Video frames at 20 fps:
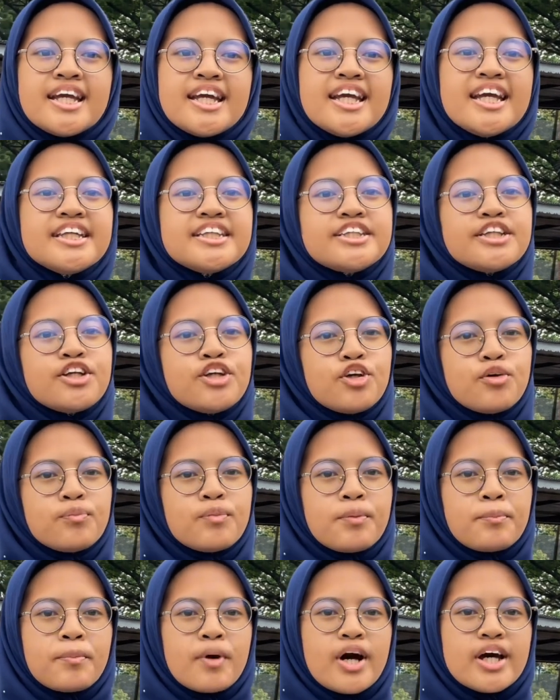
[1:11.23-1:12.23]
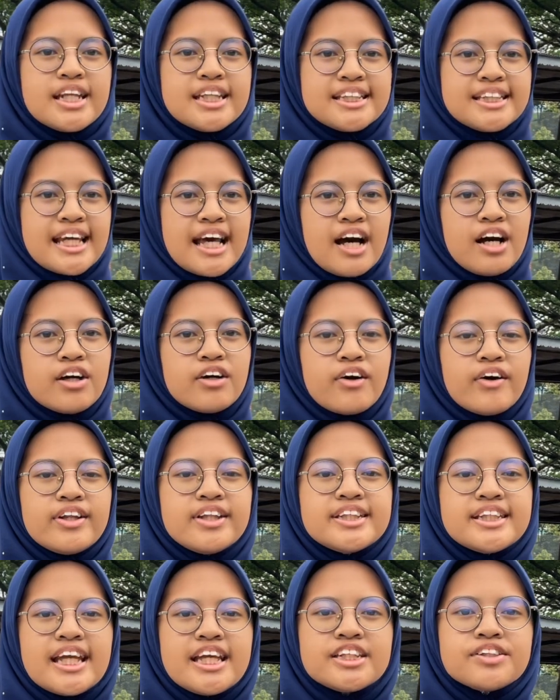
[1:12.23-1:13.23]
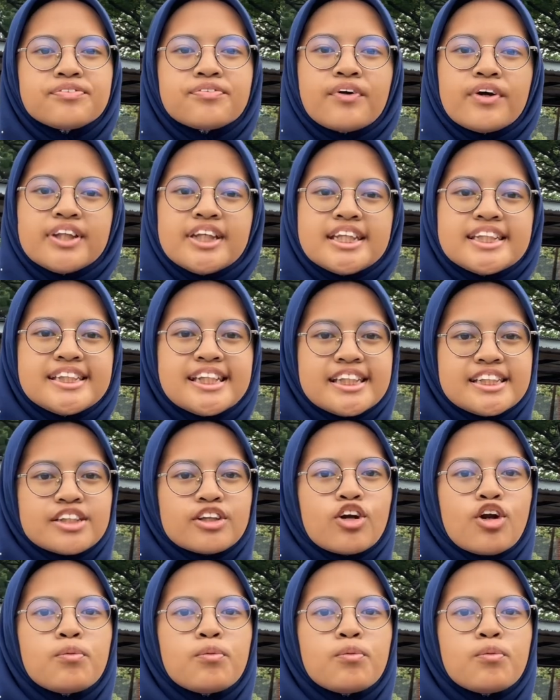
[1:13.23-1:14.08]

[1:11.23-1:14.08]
Each human body cell contains 46